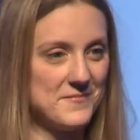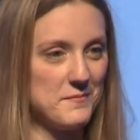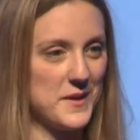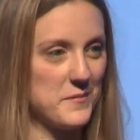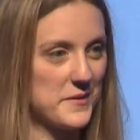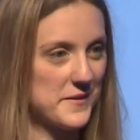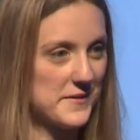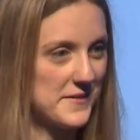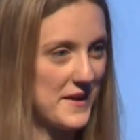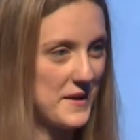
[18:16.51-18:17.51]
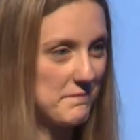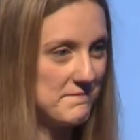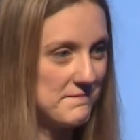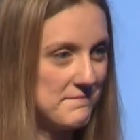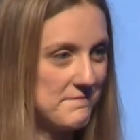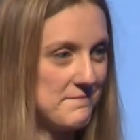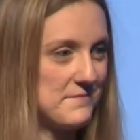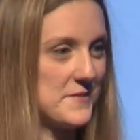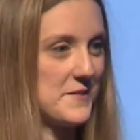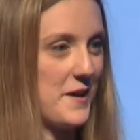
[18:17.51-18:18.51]
People are the same,
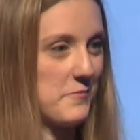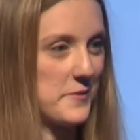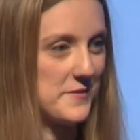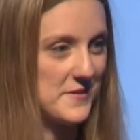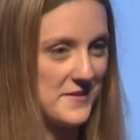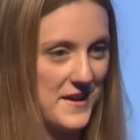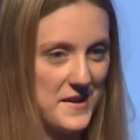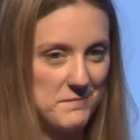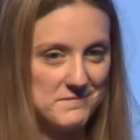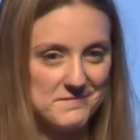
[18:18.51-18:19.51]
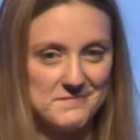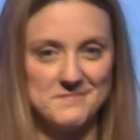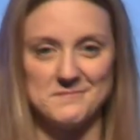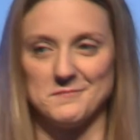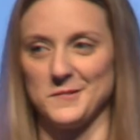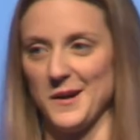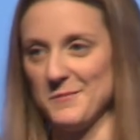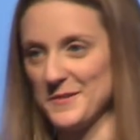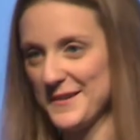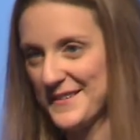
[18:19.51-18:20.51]
software is the same,
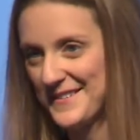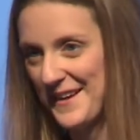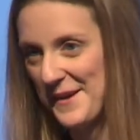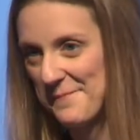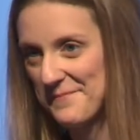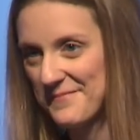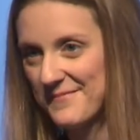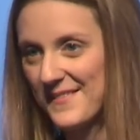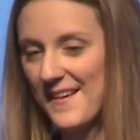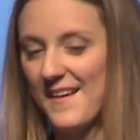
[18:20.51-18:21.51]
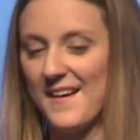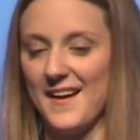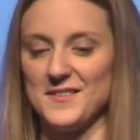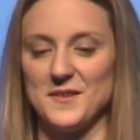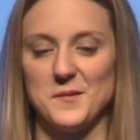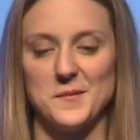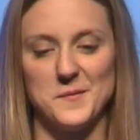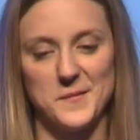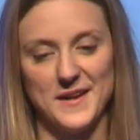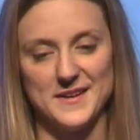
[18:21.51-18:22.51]
problems are the same, and so
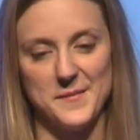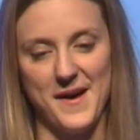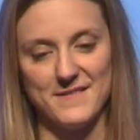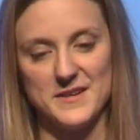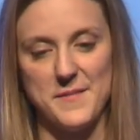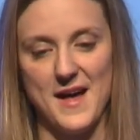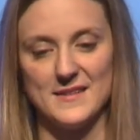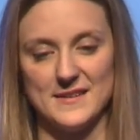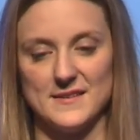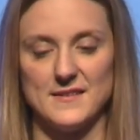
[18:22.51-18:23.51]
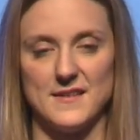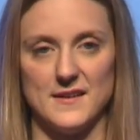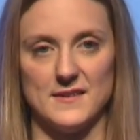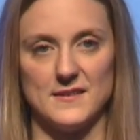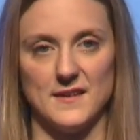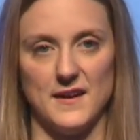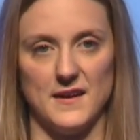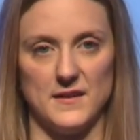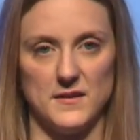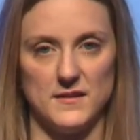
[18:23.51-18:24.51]
we end up having to balance this,
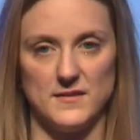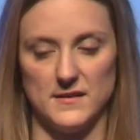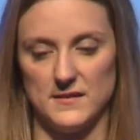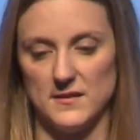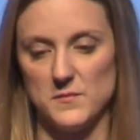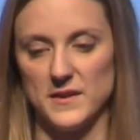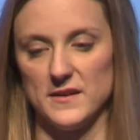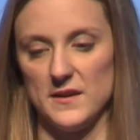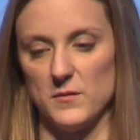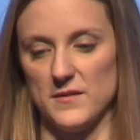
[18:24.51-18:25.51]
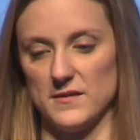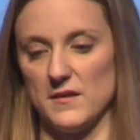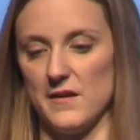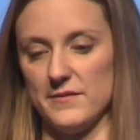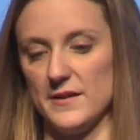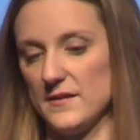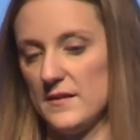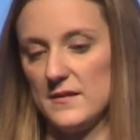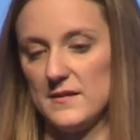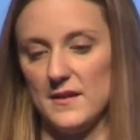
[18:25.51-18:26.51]
uh, this humility with this confidence
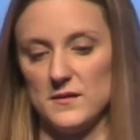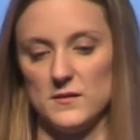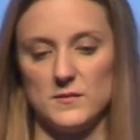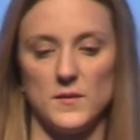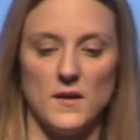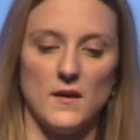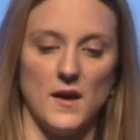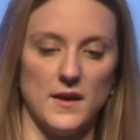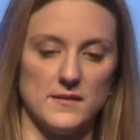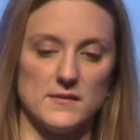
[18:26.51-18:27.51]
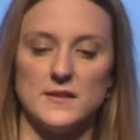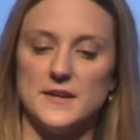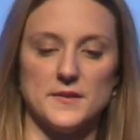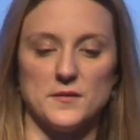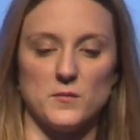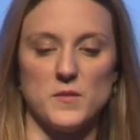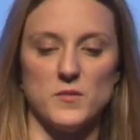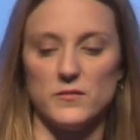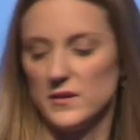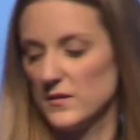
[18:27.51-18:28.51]
as, as, as, as leaders we
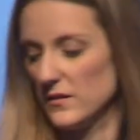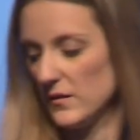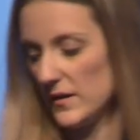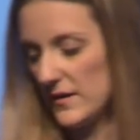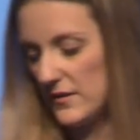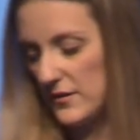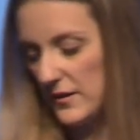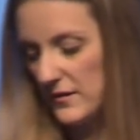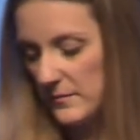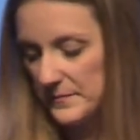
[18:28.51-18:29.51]
move into new industries.